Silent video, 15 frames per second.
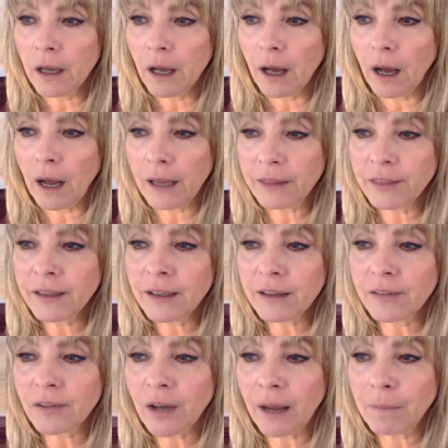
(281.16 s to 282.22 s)
i think
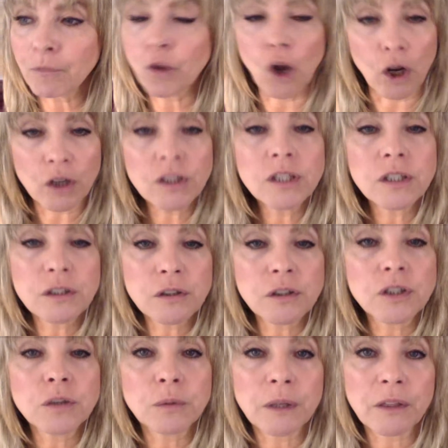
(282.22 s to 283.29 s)
it's time not to
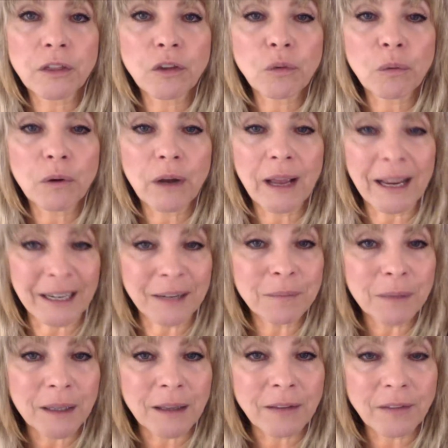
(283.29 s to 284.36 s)
do it through
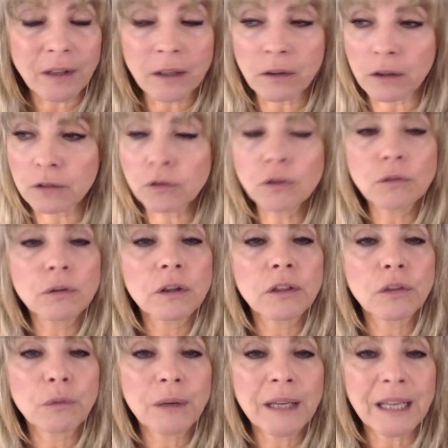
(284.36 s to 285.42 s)
enemies and not to do it
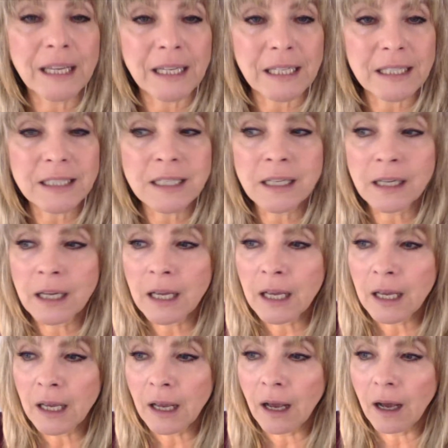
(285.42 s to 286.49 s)
through hate
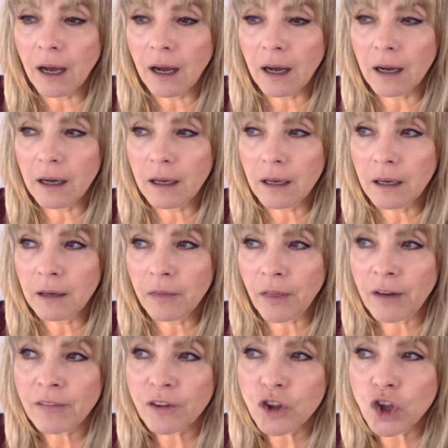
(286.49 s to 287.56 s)

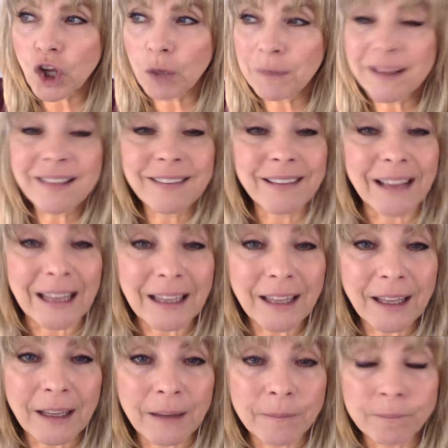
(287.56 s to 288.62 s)
there's a german
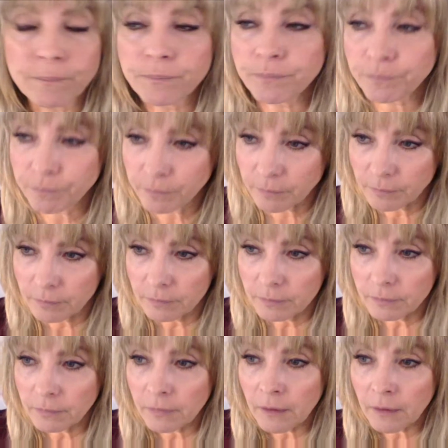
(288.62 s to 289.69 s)
saying
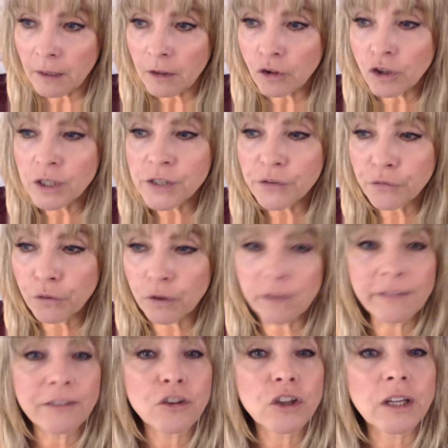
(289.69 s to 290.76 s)
stell dir vor
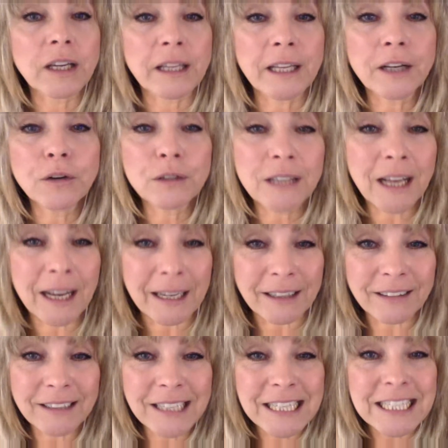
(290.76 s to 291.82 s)
sich krieg und
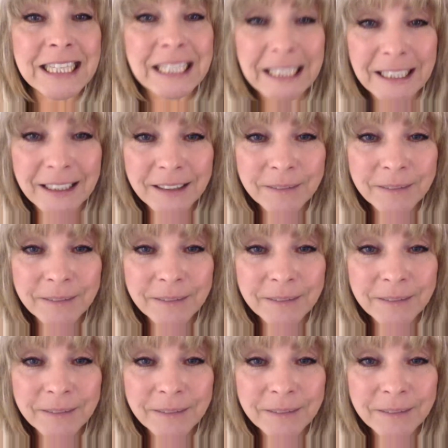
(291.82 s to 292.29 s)
keiner geht hin